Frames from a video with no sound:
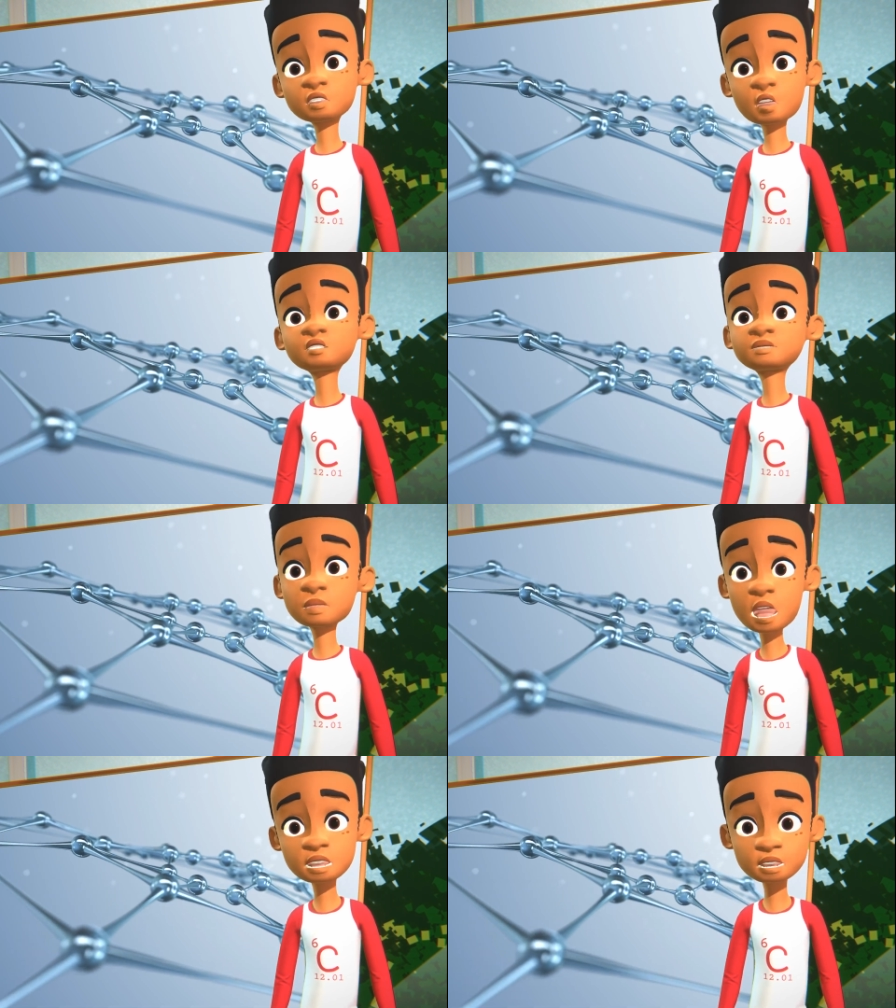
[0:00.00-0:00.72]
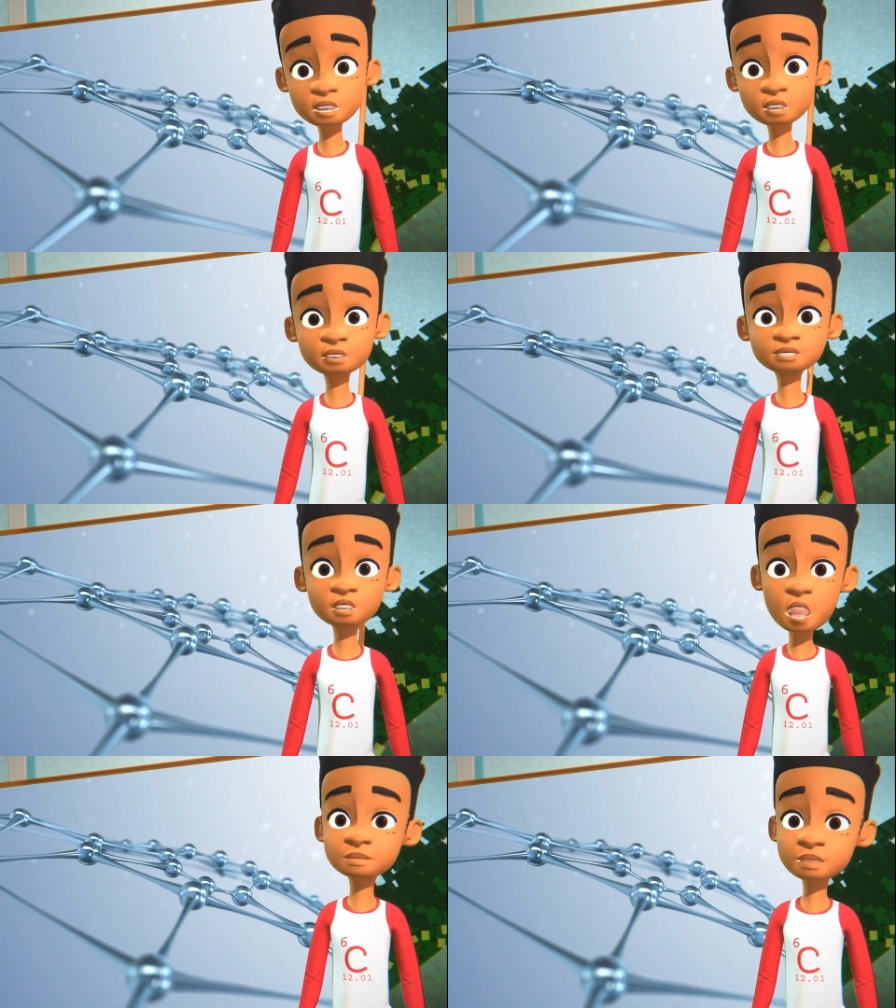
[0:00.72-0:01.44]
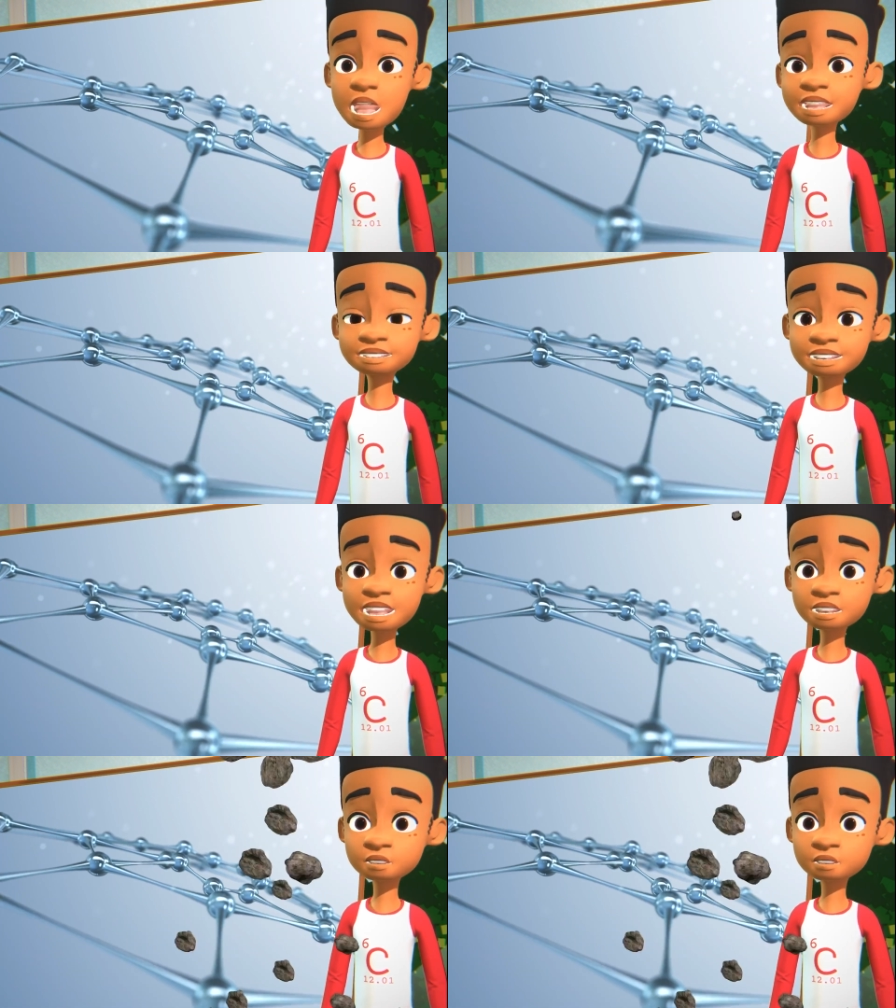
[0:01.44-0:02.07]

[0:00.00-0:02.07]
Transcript: Those molecules are packed